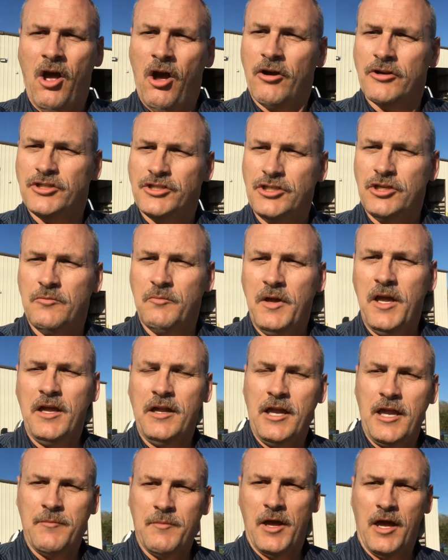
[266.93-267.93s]
or shoot me an
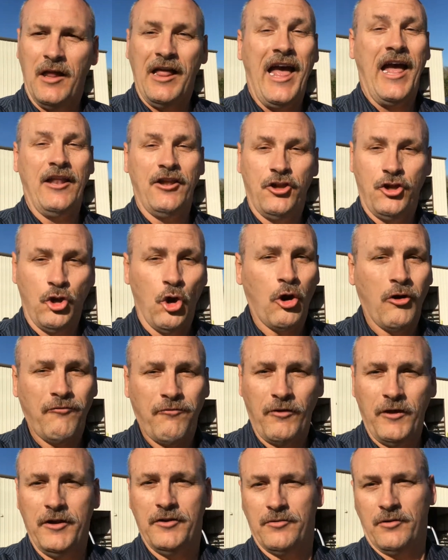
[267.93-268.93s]
email at
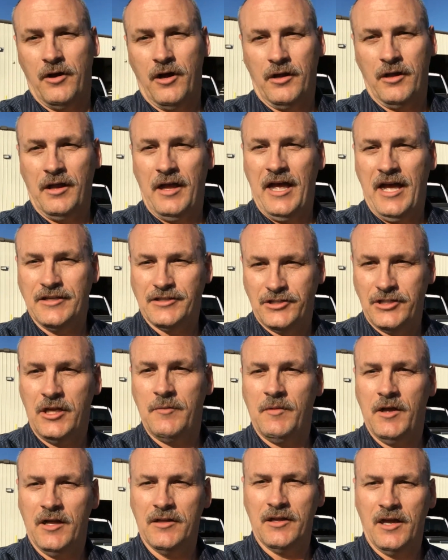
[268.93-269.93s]

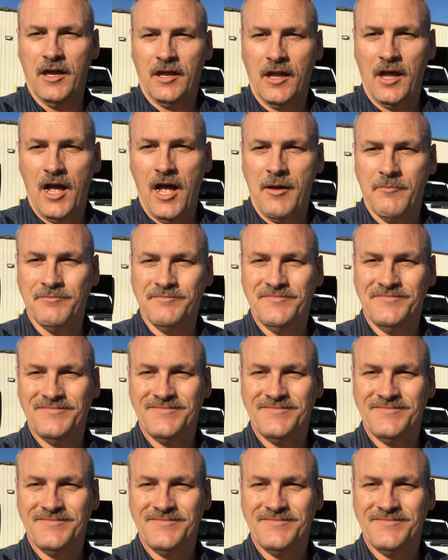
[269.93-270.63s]
yourfleettruck@gmail.com.